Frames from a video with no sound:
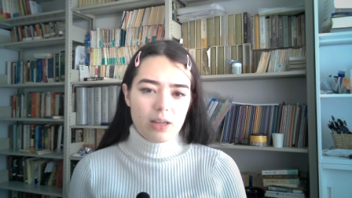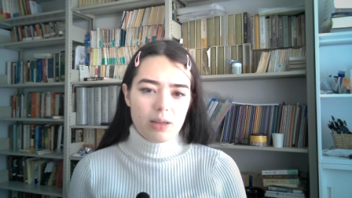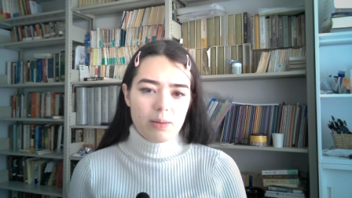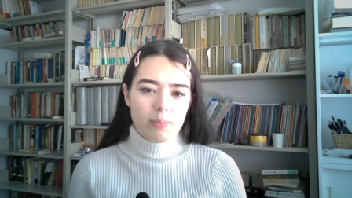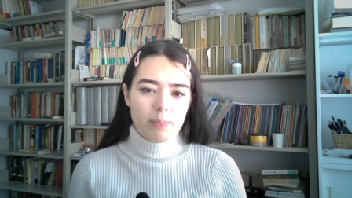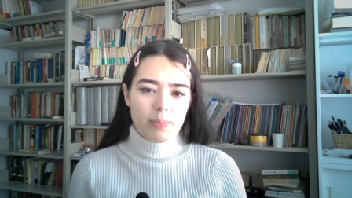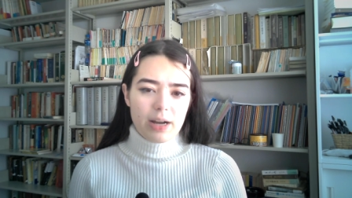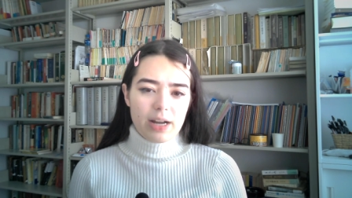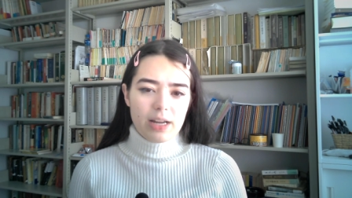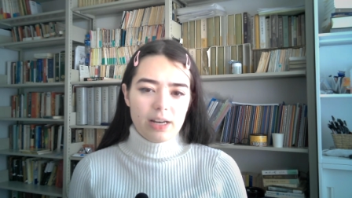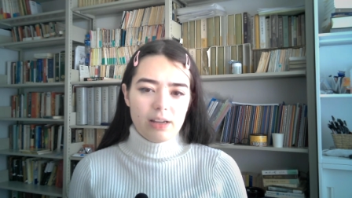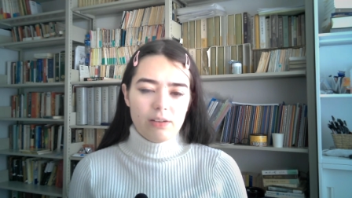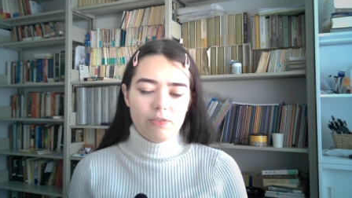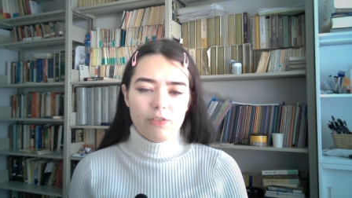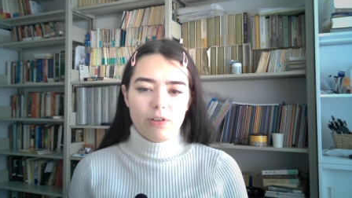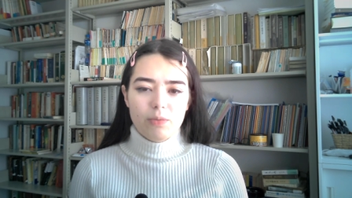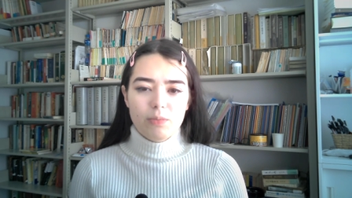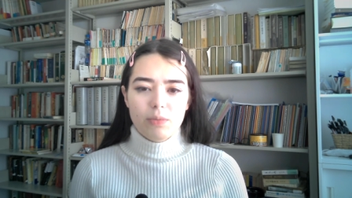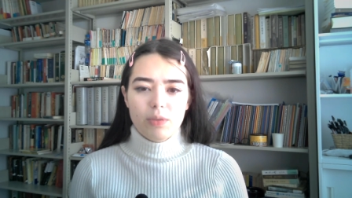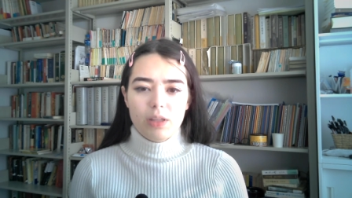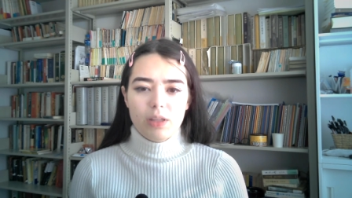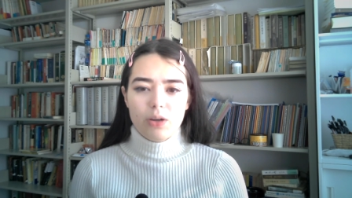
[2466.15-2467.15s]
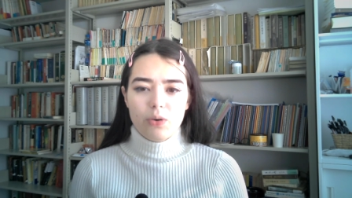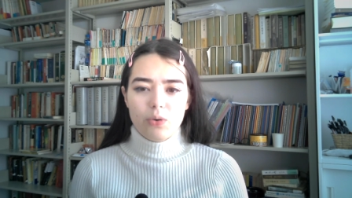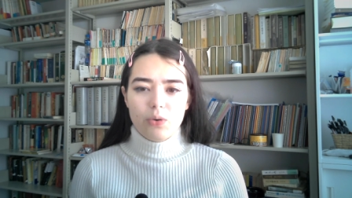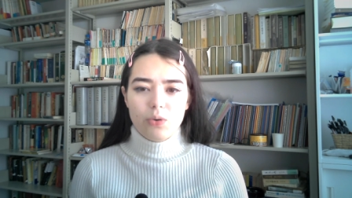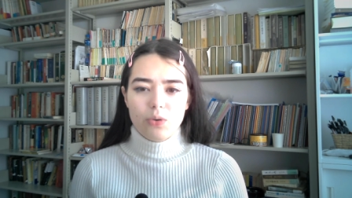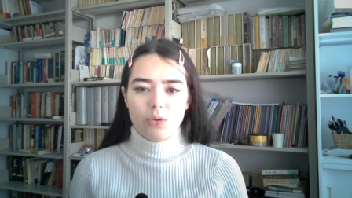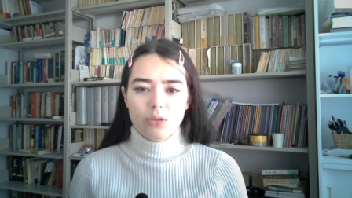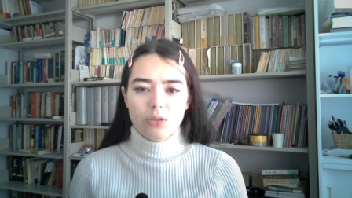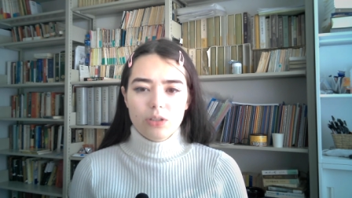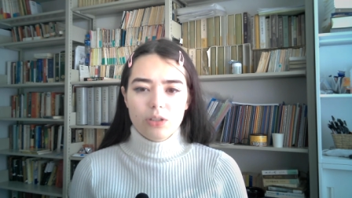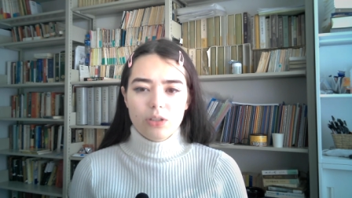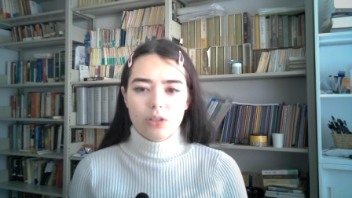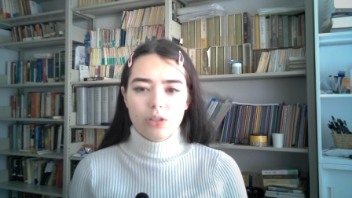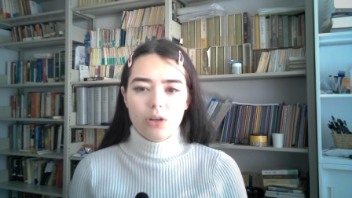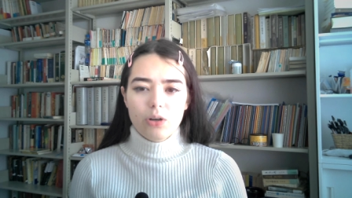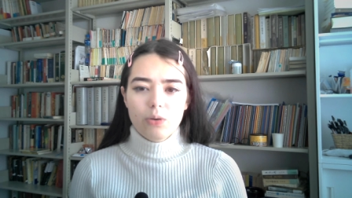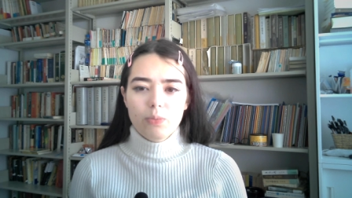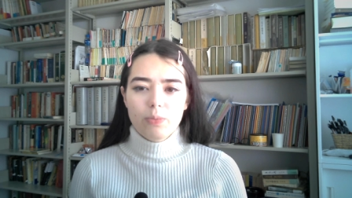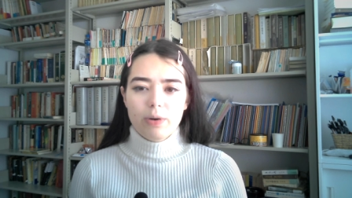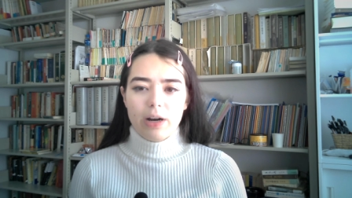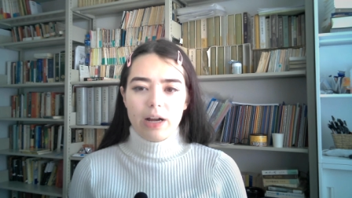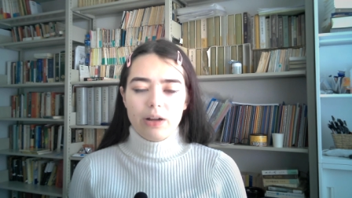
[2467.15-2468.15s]
imbibed from the old
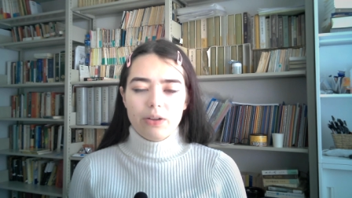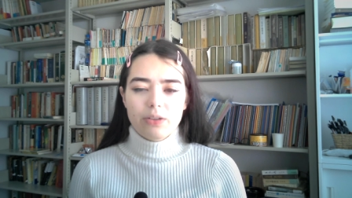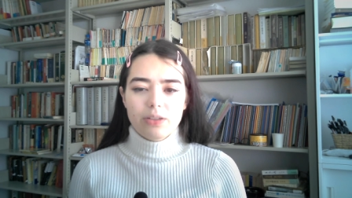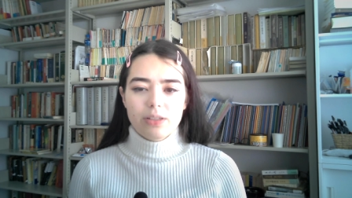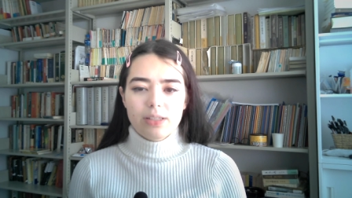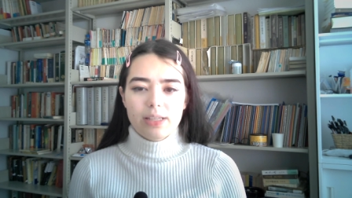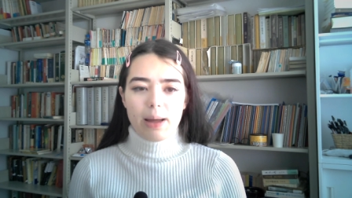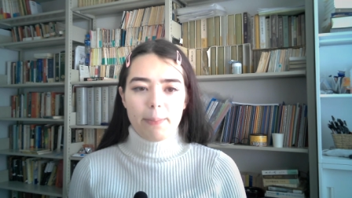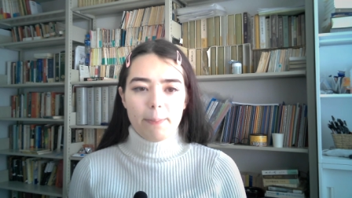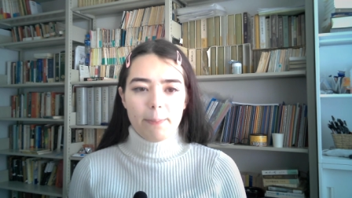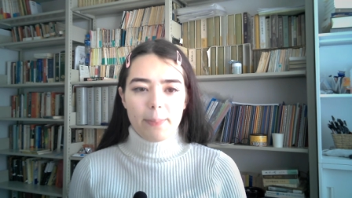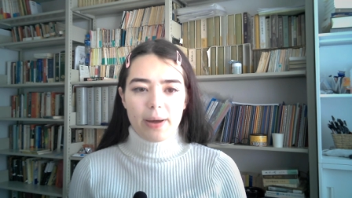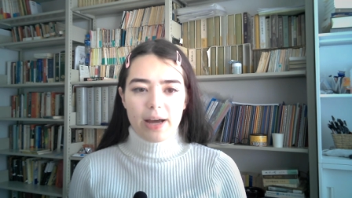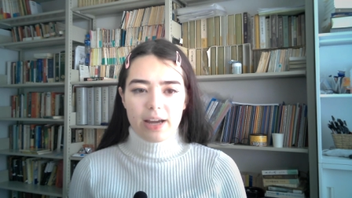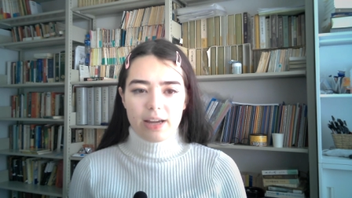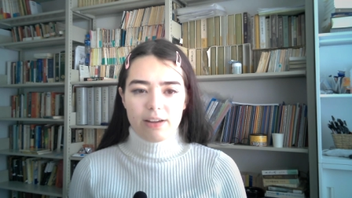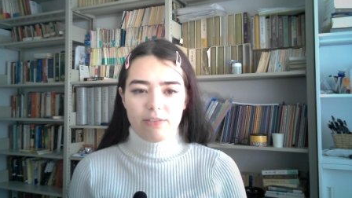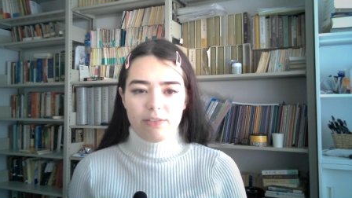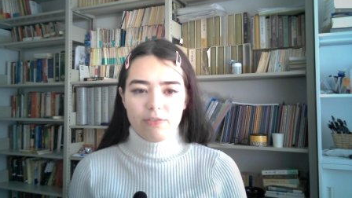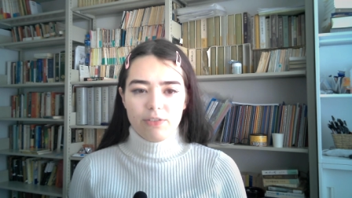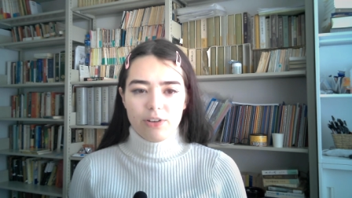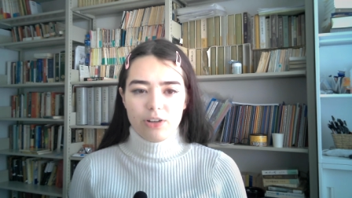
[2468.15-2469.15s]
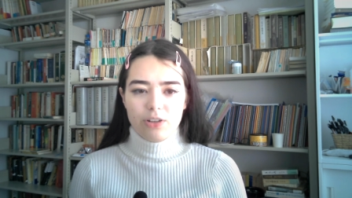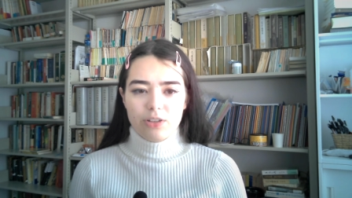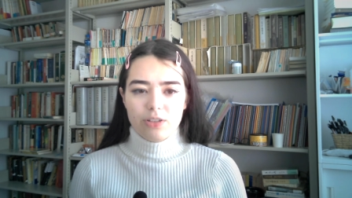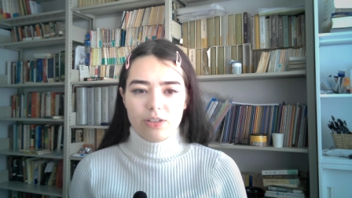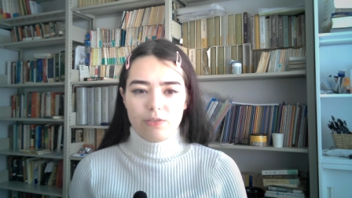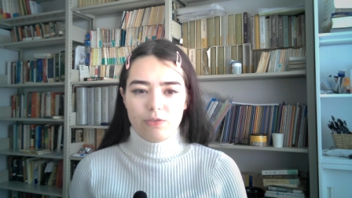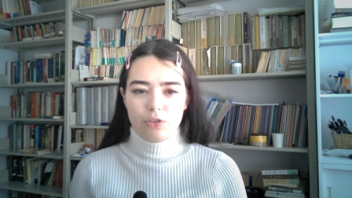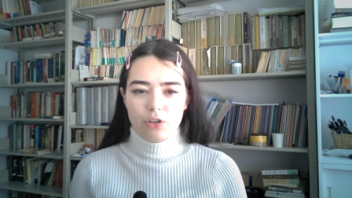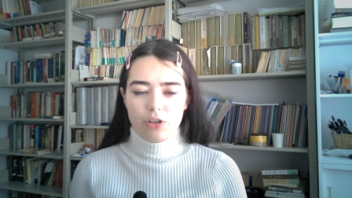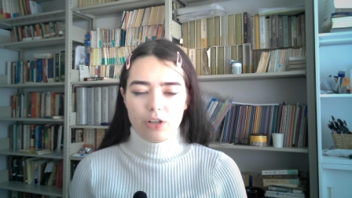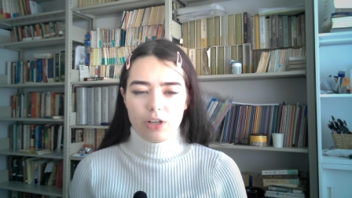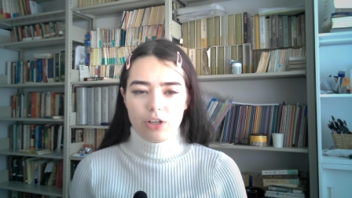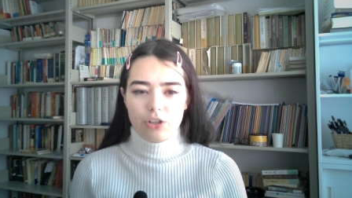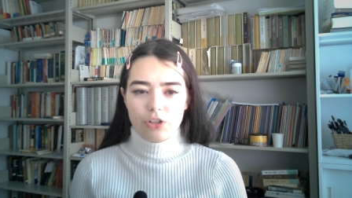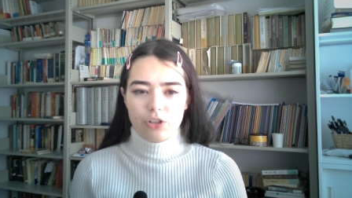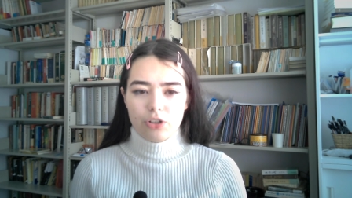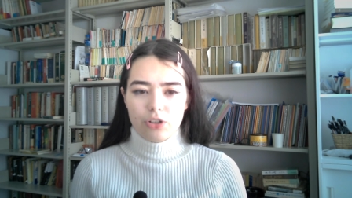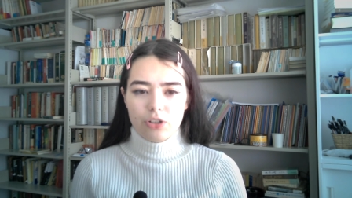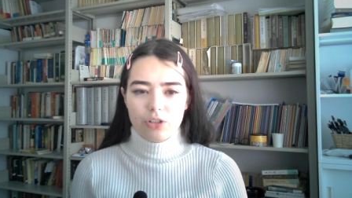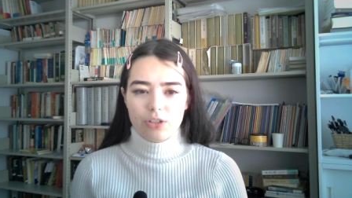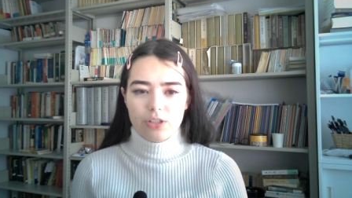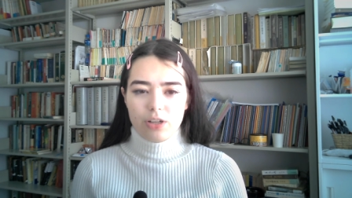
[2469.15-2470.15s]
lowbrow zappai verse of
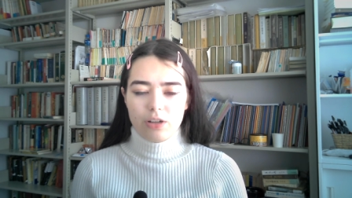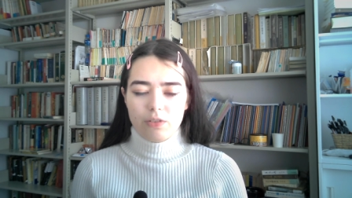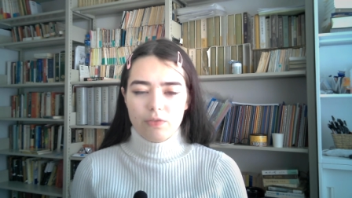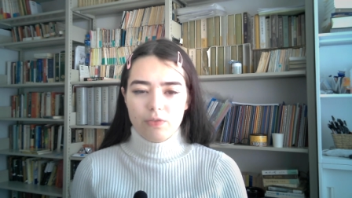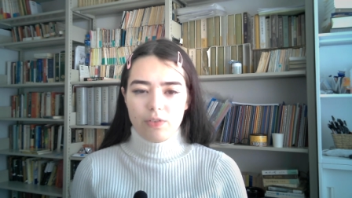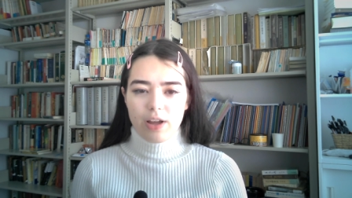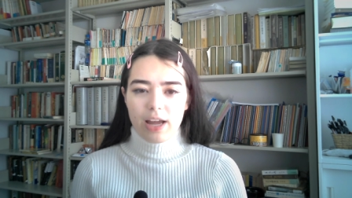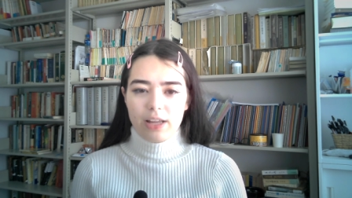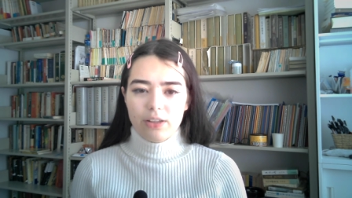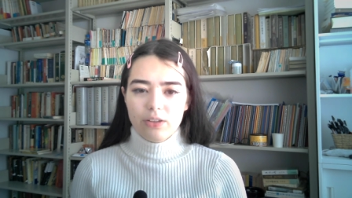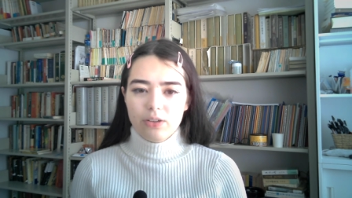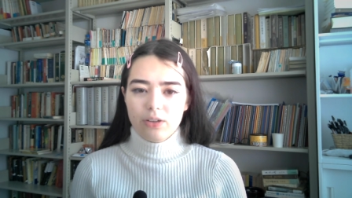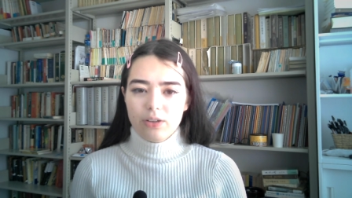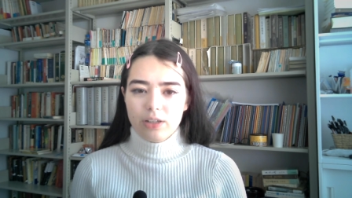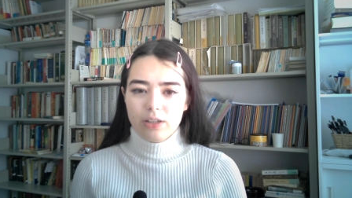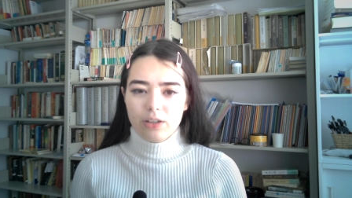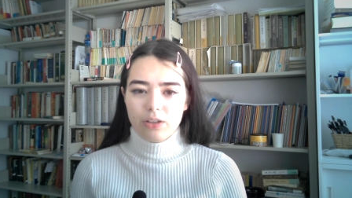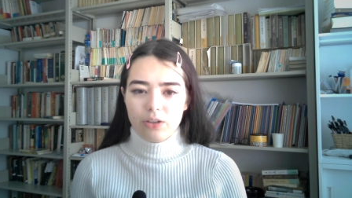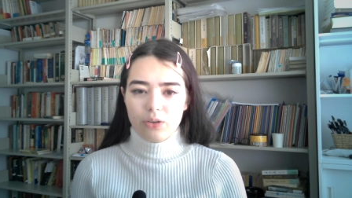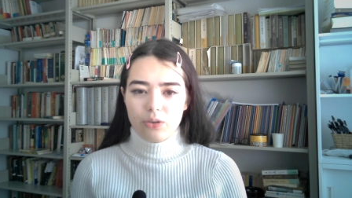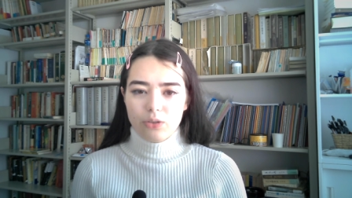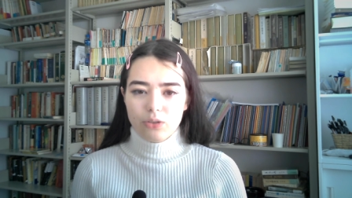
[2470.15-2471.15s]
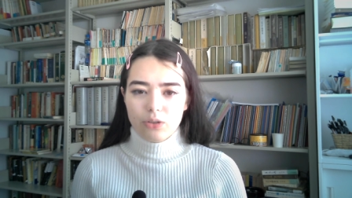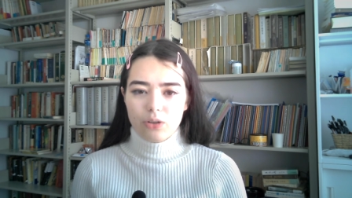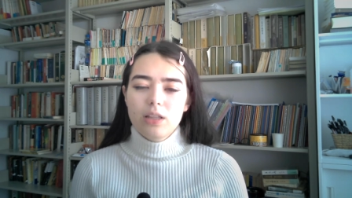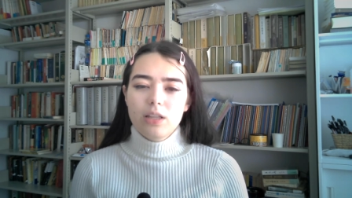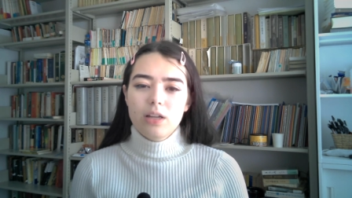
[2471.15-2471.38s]
traditions of Edo and Kyoto,